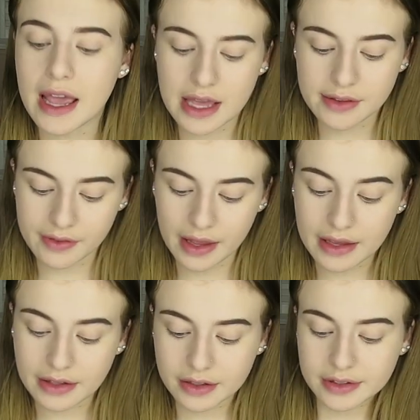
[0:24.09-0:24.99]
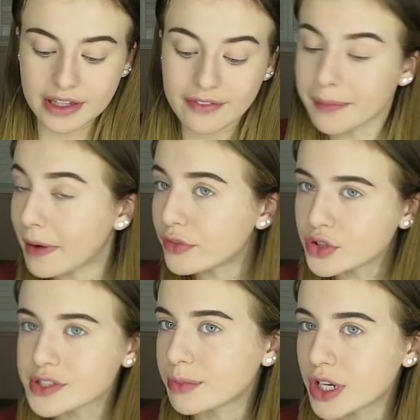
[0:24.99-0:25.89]
and like giving my
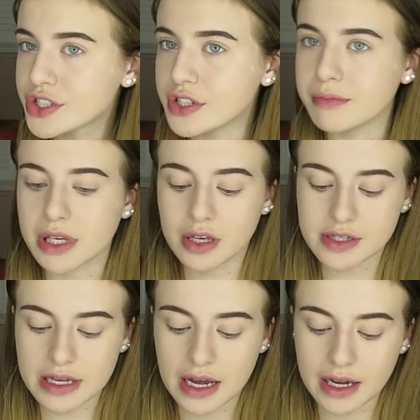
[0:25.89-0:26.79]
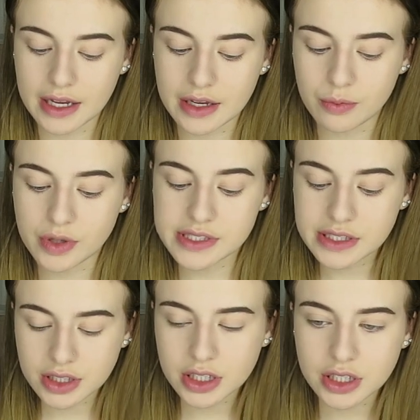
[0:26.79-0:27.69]
first impression, because I
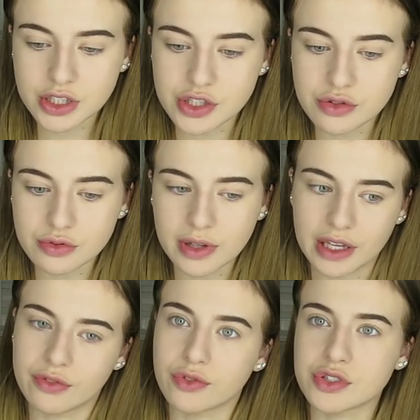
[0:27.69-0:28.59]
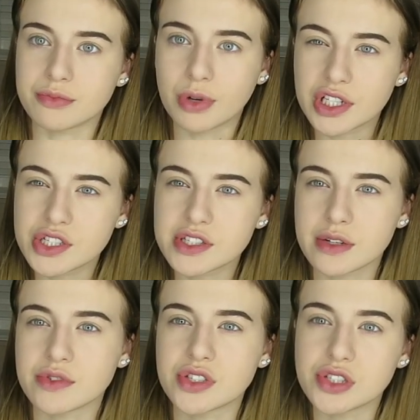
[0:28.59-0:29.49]
wasn't gonna do like a first impressions,
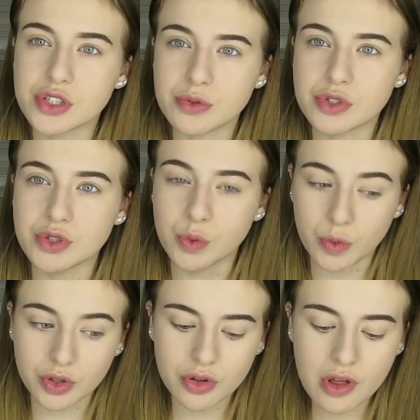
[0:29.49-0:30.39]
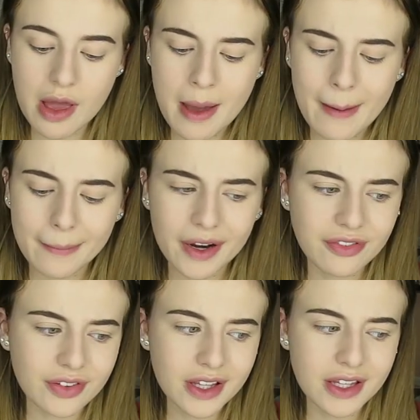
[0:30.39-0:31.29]
I was gonna do a tutorial. But I
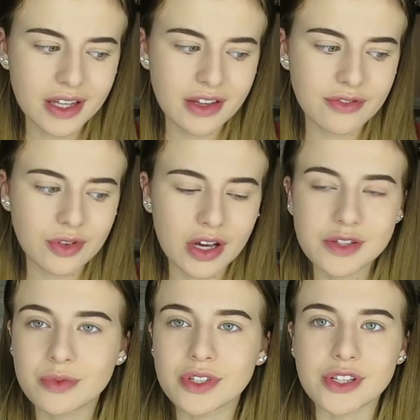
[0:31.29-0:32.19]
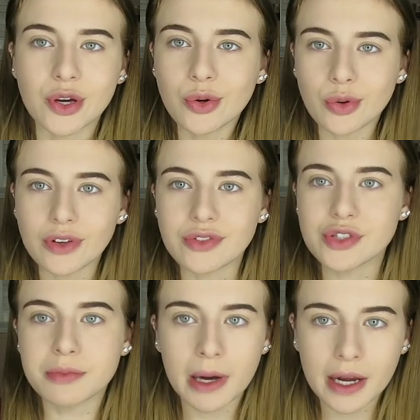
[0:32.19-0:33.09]
feel like if you guys want to know if you
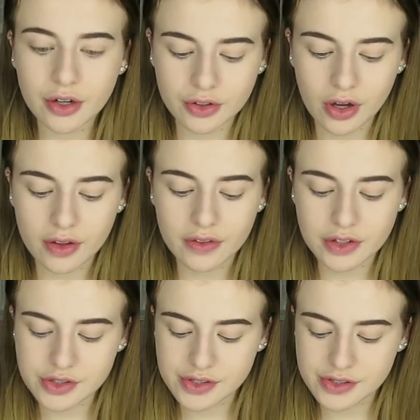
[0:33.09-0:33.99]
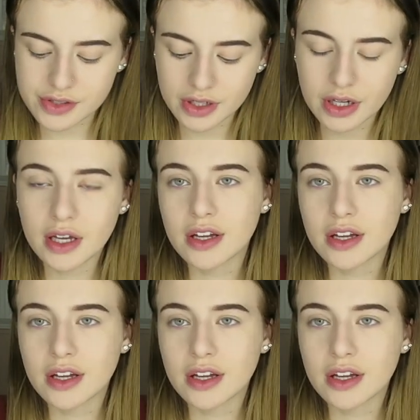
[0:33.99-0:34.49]
should buy it or not, then just